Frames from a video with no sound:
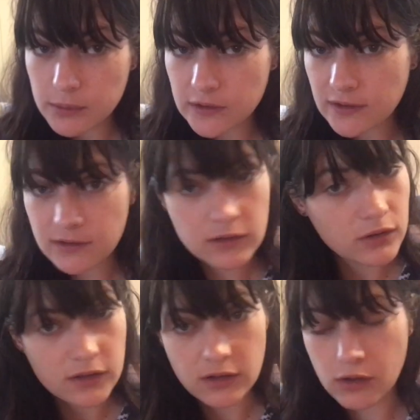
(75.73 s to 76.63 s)
because I still
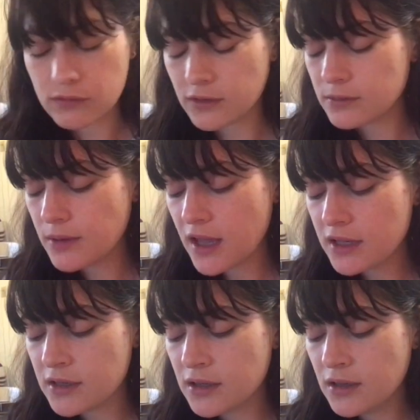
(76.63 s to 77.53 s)
need to go for a
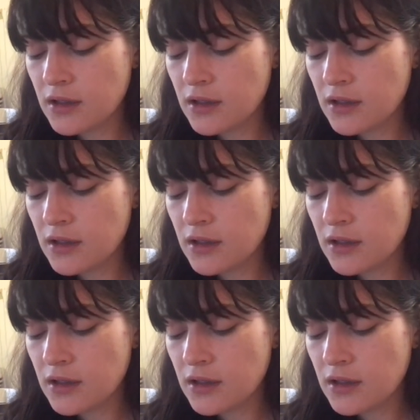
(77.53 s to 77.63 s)
run,